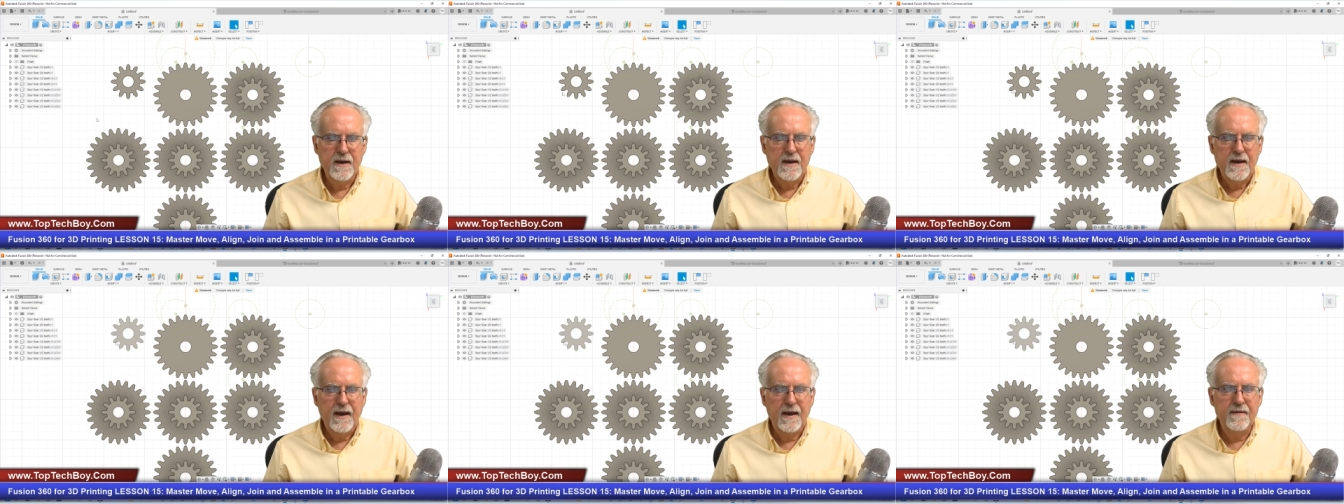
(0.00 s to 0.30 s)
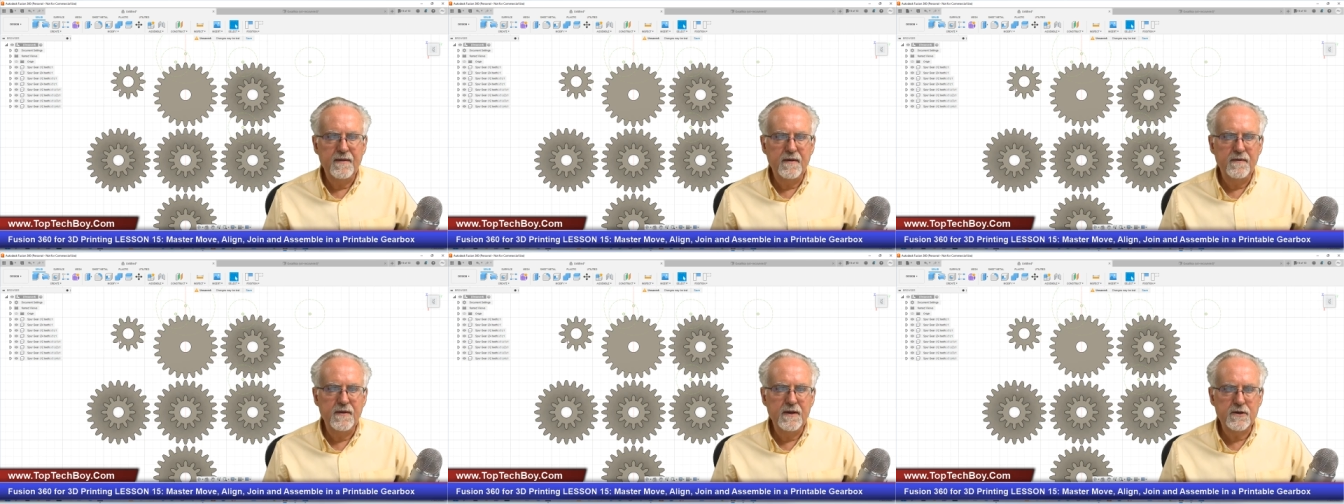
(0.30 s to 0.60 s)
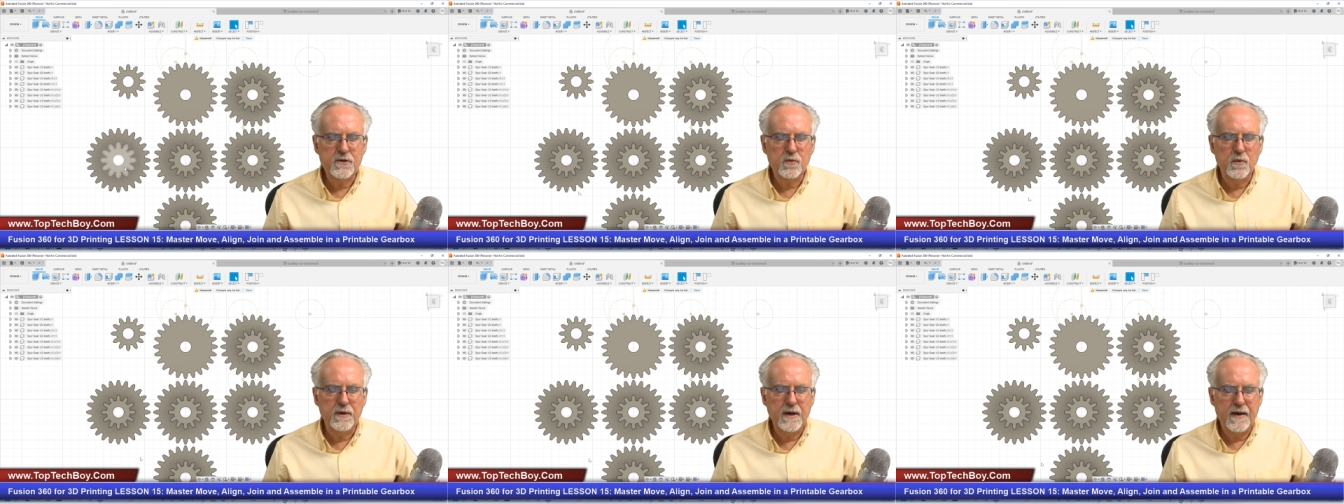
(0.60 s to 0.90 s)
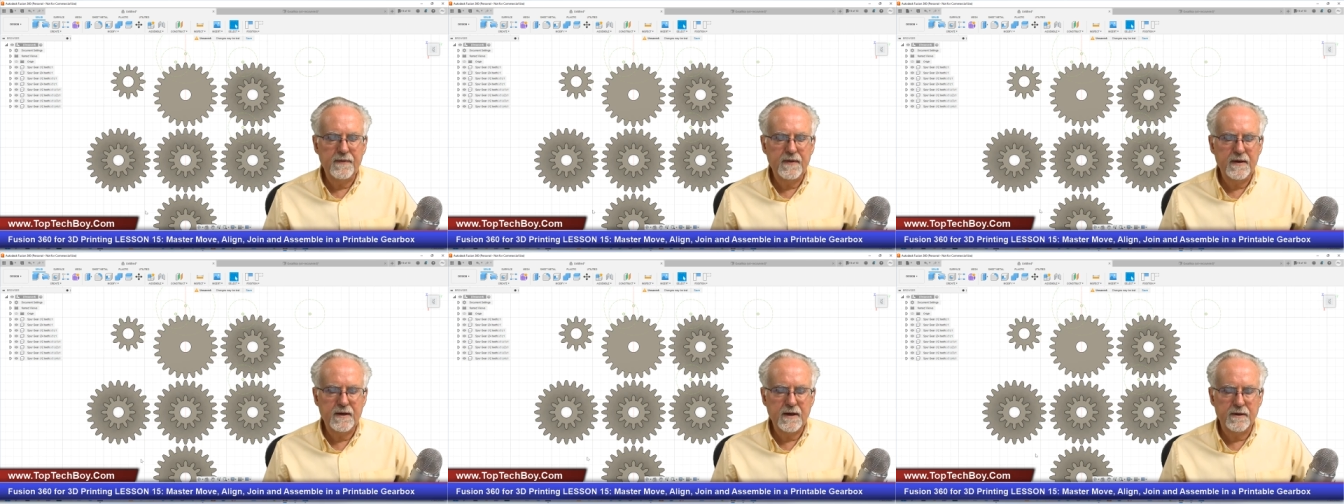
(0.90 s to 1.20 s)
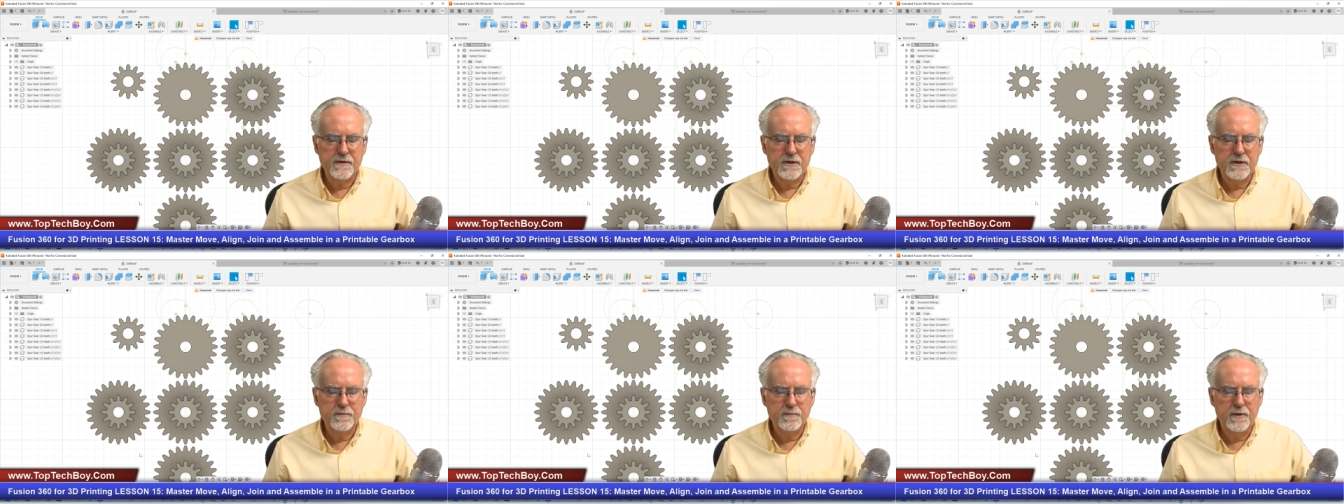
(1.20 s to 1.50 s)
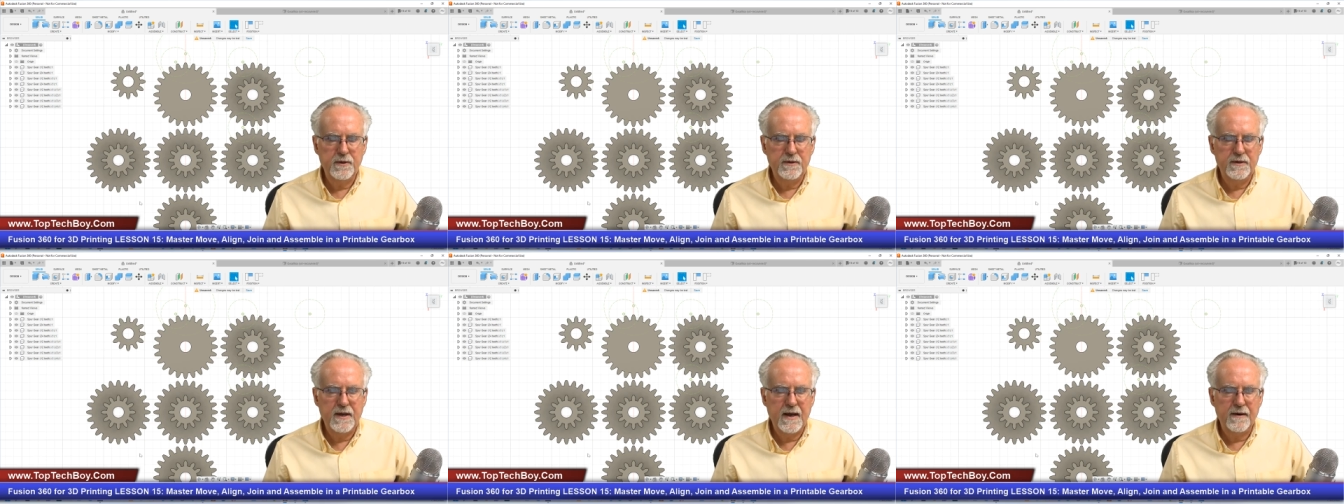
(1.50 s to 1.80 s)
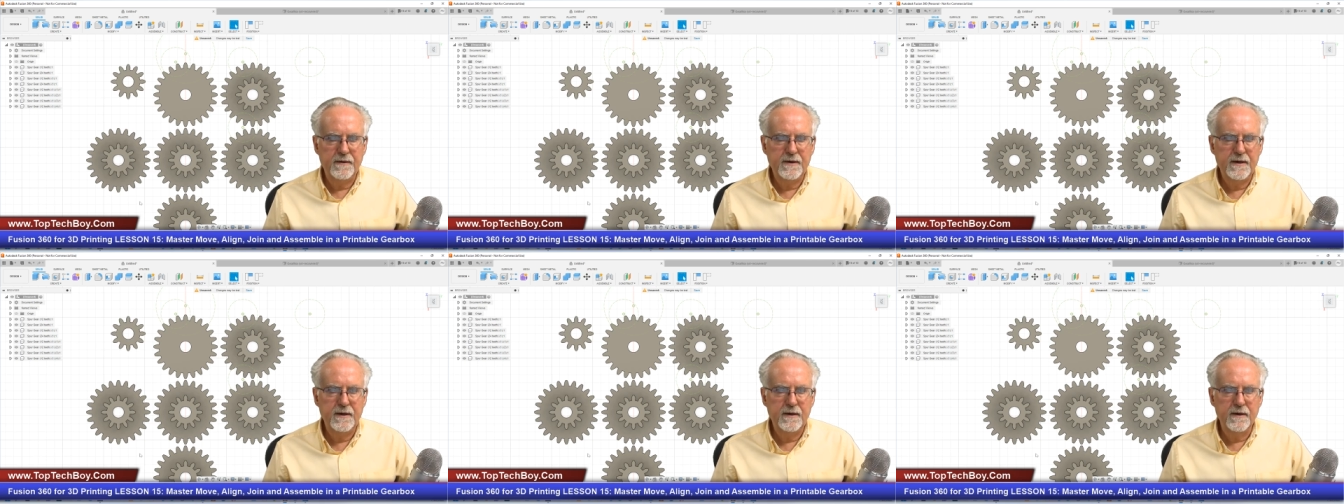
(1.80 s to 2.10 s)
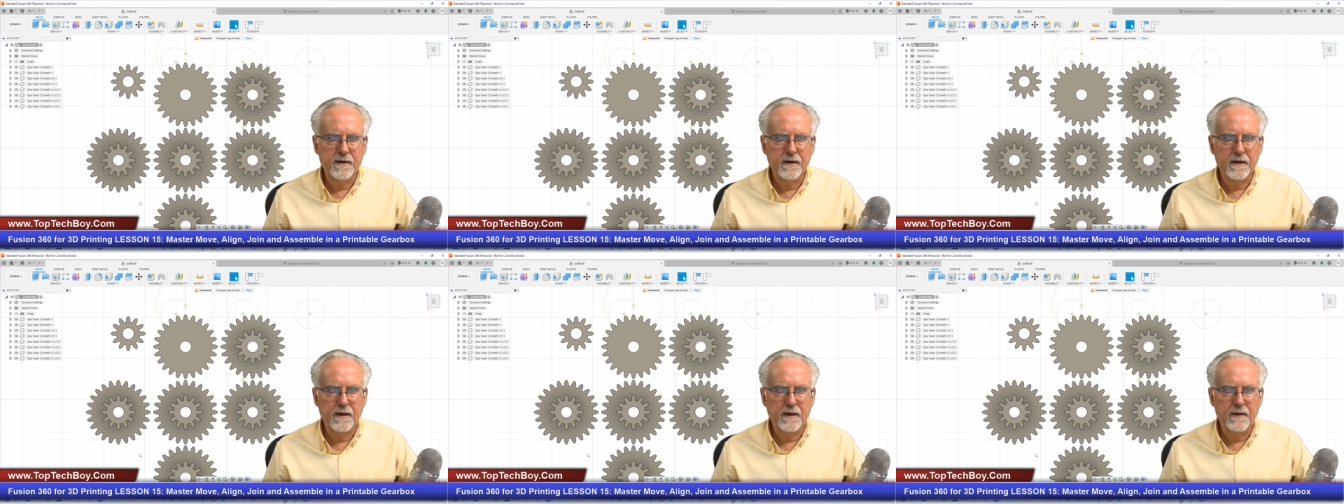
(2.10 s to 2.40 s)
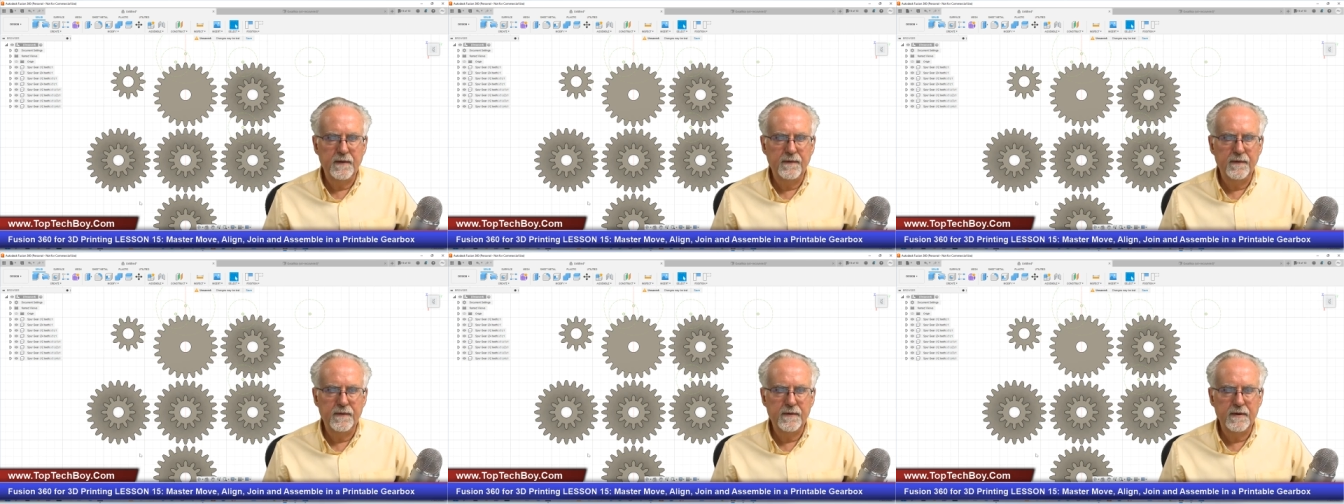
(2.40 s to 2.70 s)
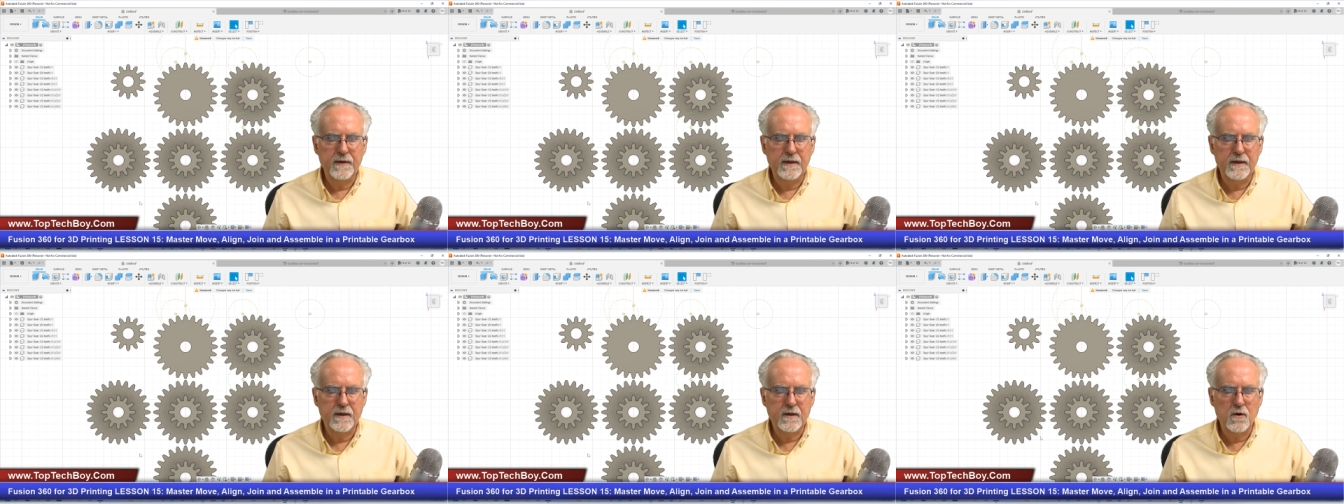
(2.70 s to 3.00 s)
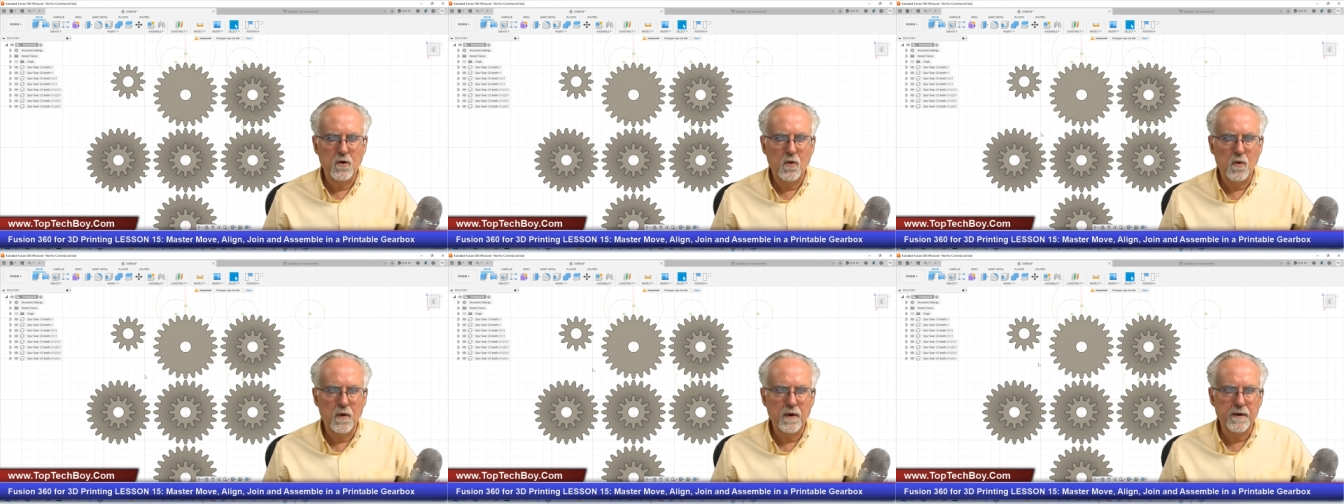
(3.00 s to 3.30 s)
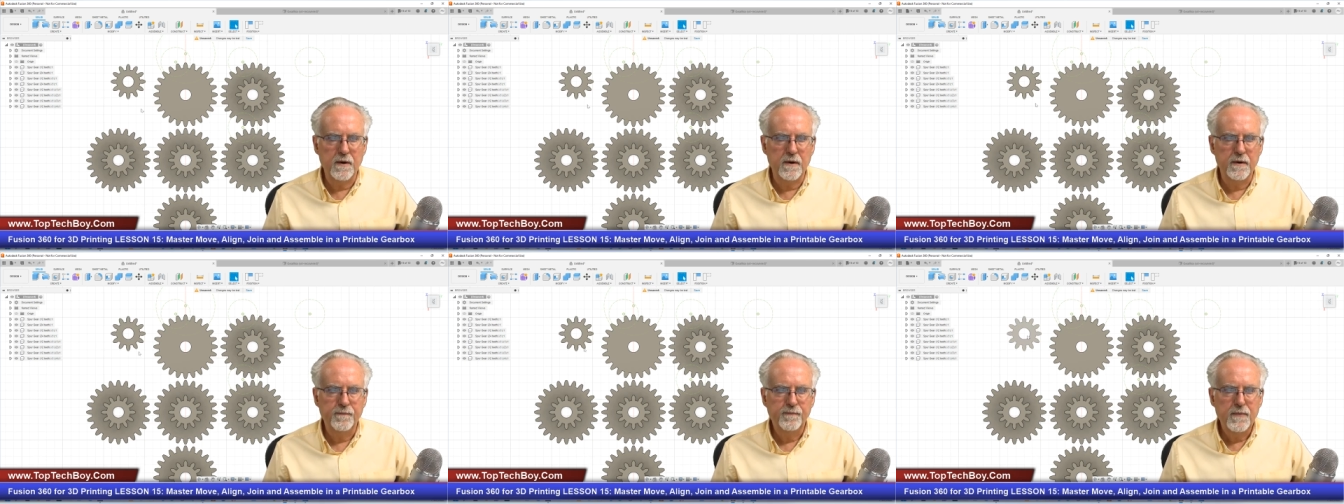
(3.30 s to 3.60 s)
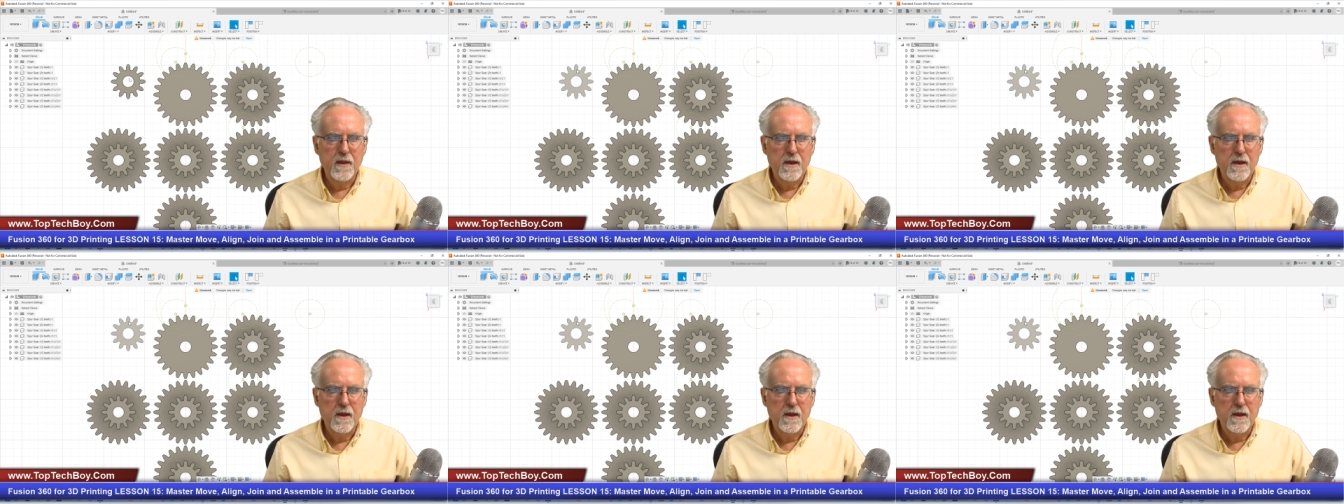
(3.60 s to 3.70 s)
And then this one, I think I'll just put down here in the corner.